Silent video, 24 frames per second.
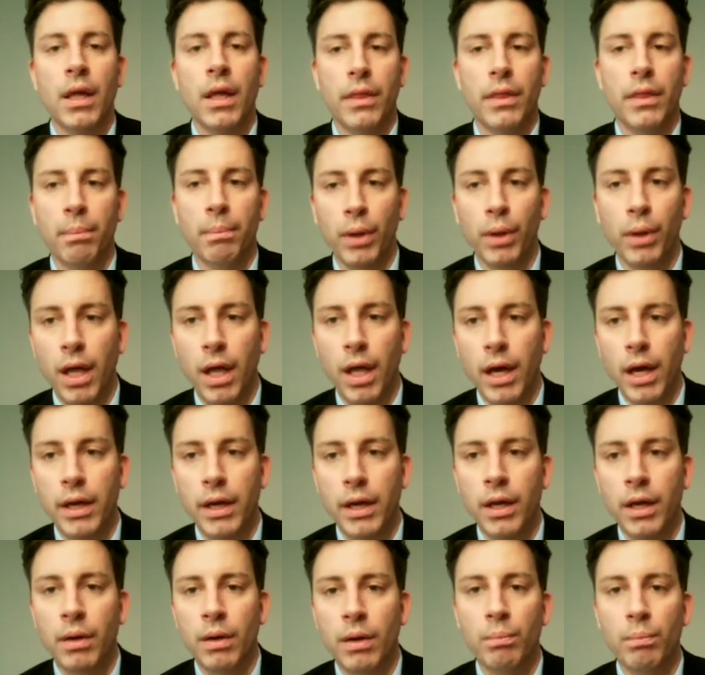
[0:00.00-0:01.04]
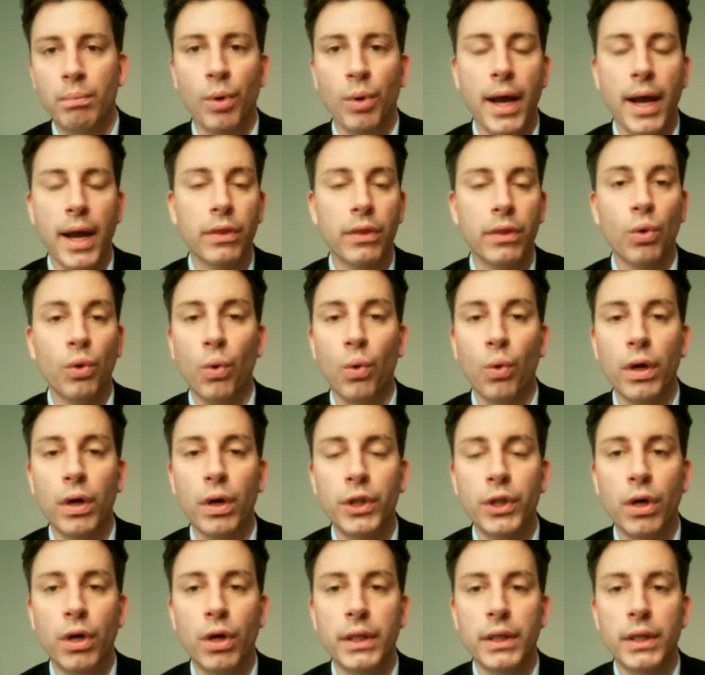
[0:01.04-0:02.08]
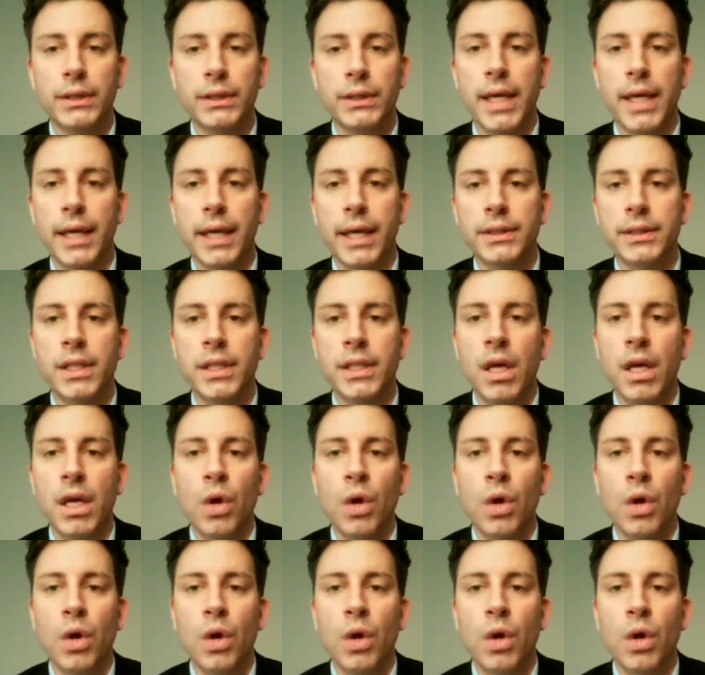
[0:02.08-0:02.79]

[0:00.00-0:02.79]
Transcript: The blood, breath, or urine test